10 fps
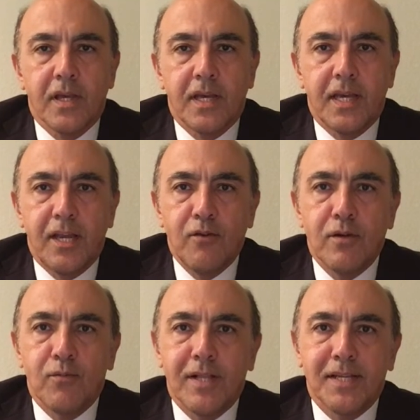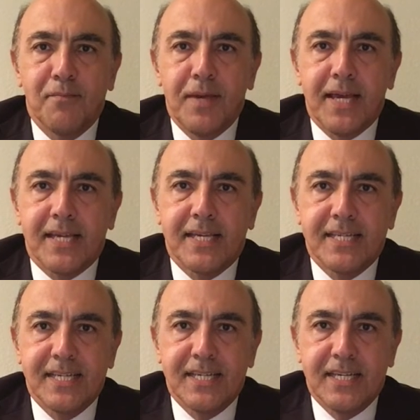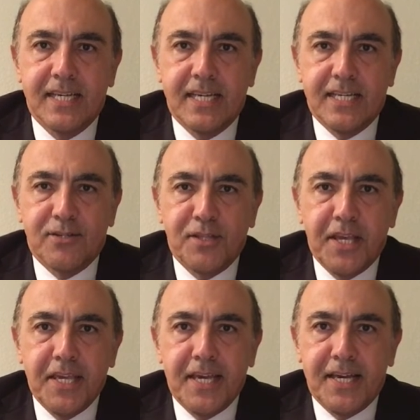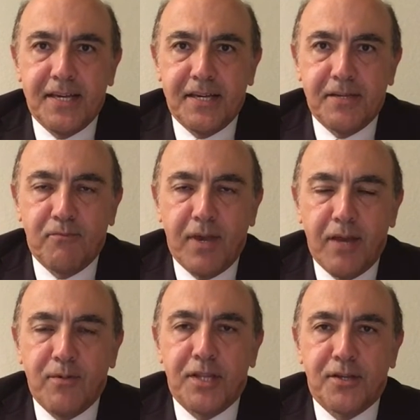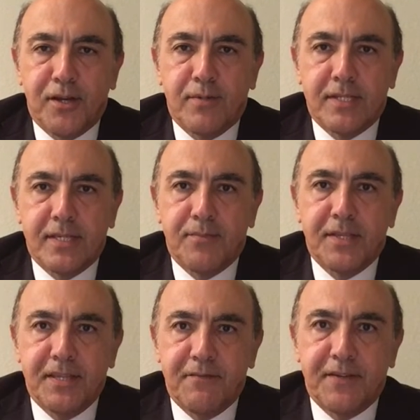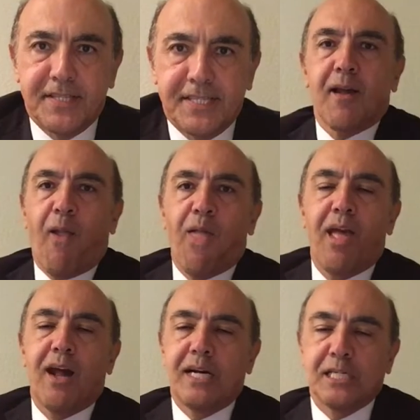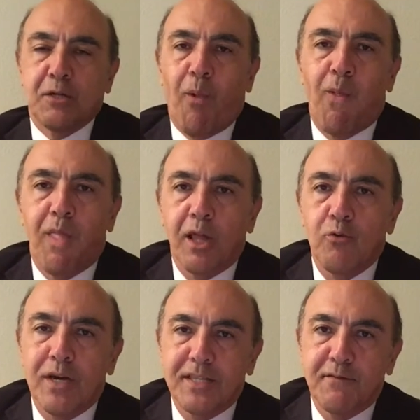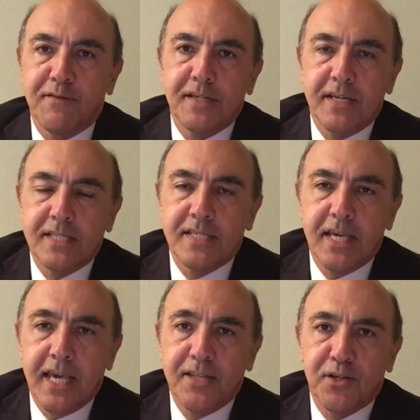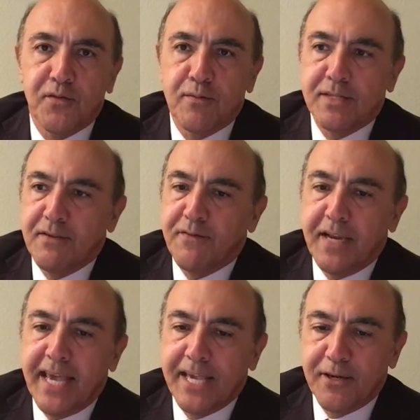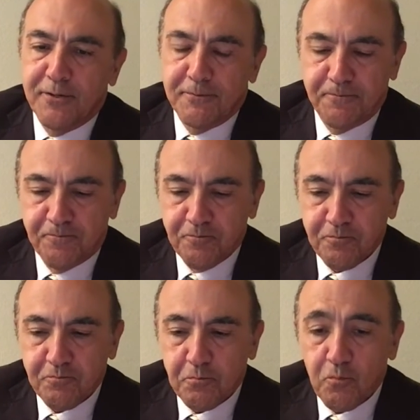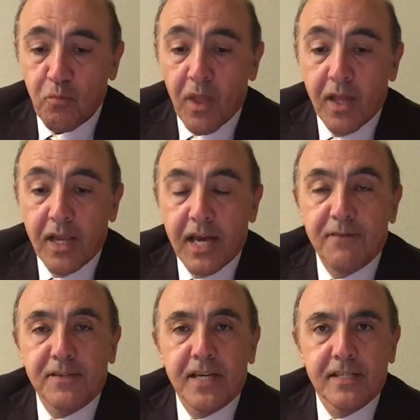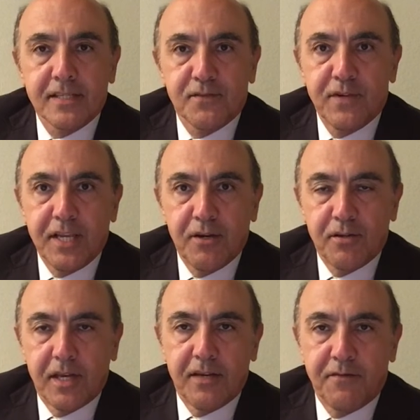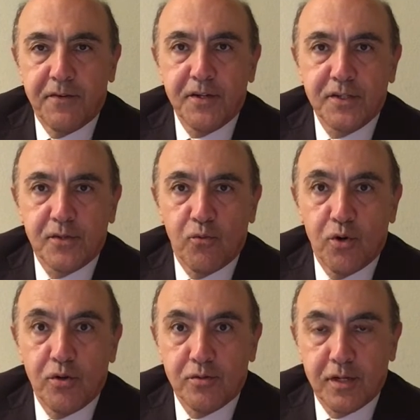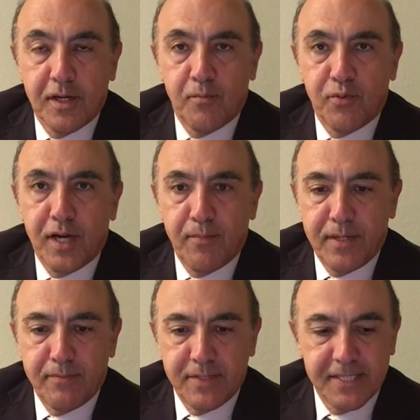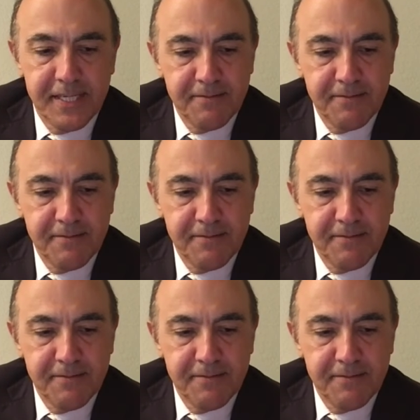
Hello and welcome back. Today I want to talk about something different, quite different. Let's say enter from a different angle. I've titled this video the First World Problems.